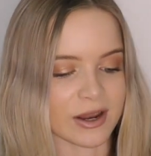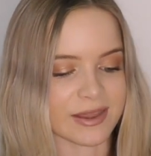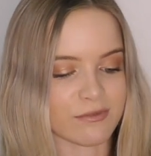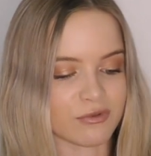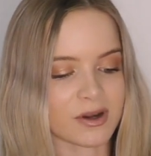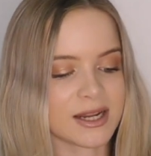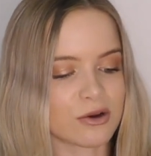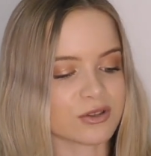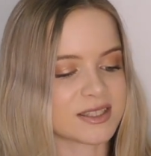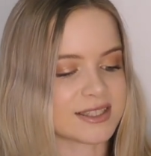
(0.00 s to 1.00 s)
like they've really
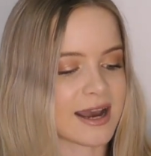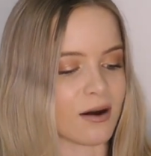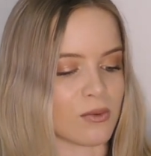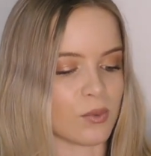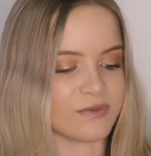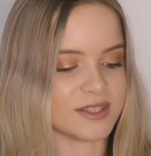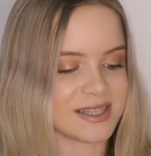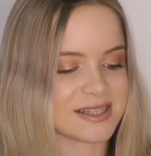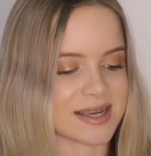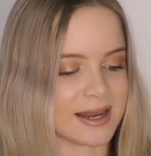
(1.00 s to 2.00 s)
gone to town with the
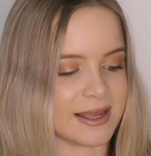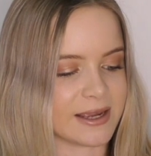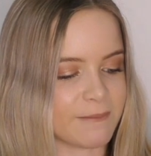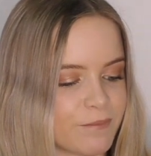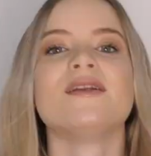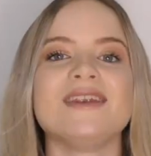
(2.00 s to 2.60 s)
detailing.